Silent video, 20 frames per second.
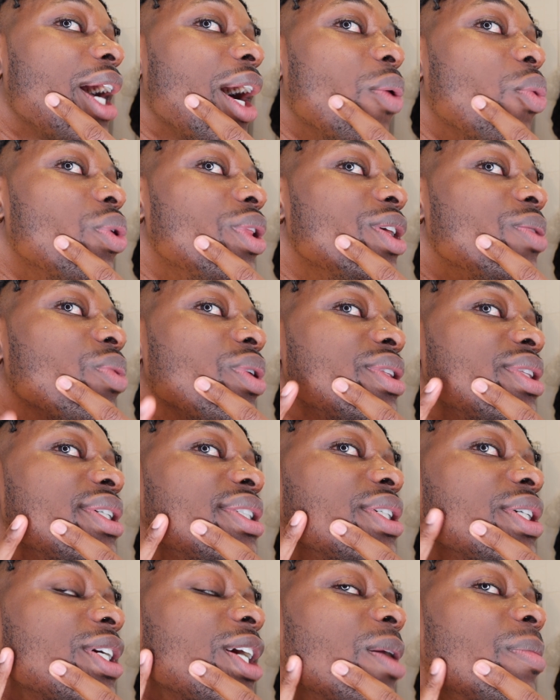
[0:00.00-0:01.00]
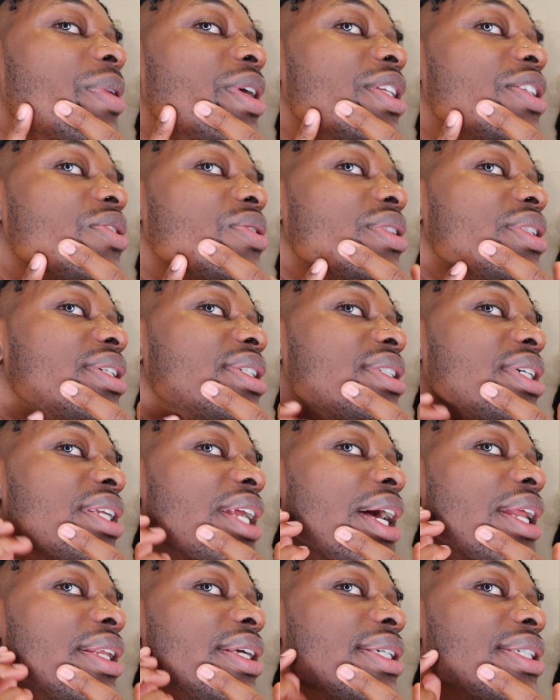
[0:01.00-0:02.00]
I really want this to come in so this can
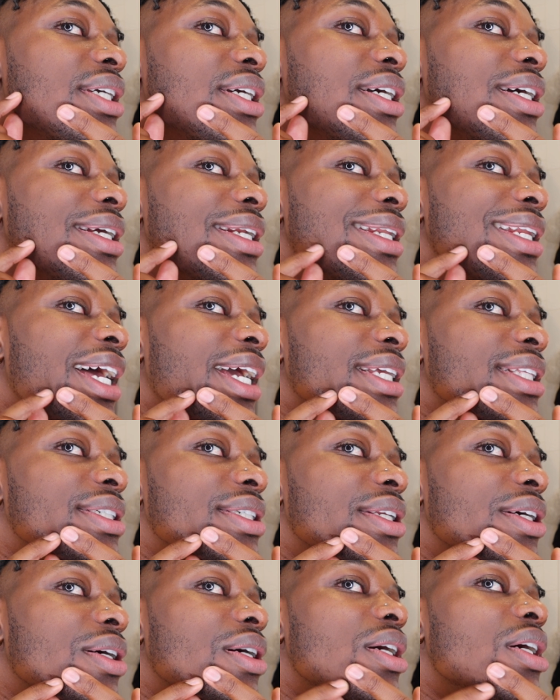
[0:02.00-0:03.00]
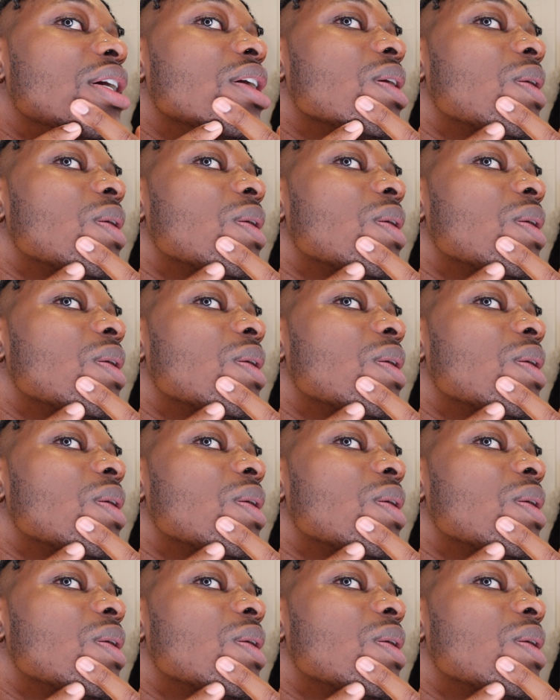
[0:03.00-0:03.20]
at least connect, you know,